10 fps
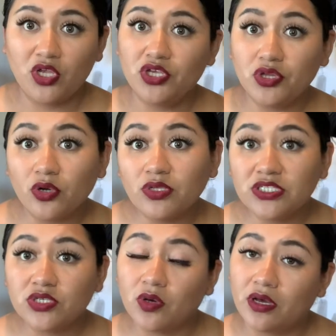You don't need
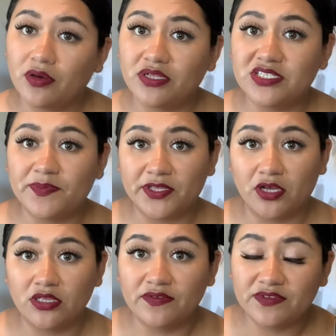to go out and spend
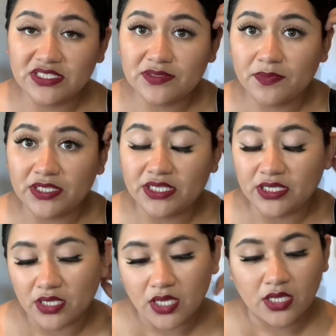all of this money.
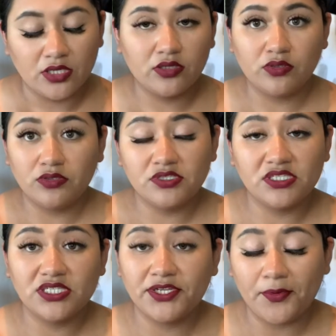You know, you just
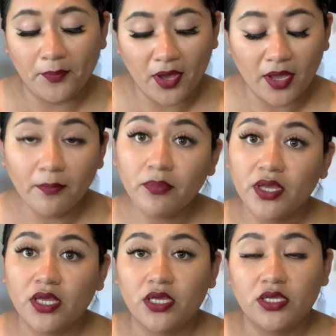need your pump,
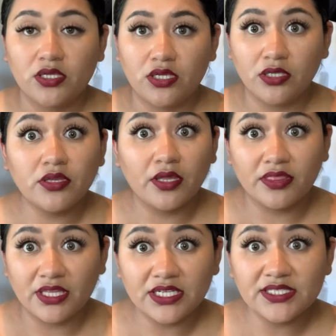the
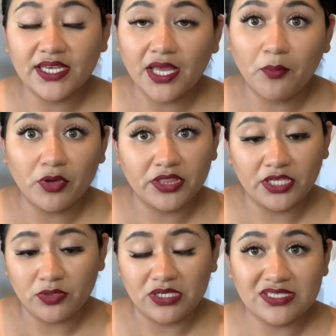things that come with it.
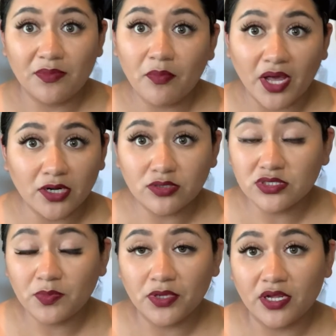You need some bottles
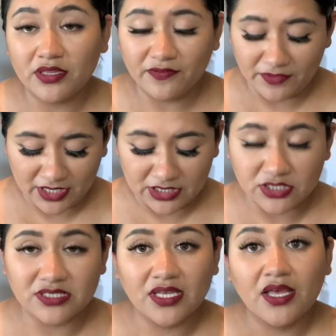to put on the
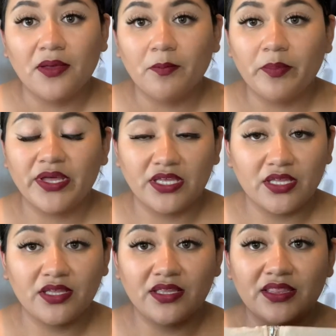flanges, but
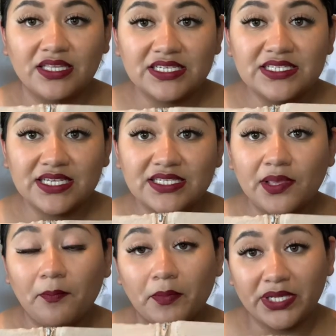this is a
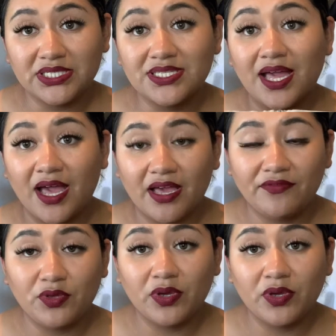must have.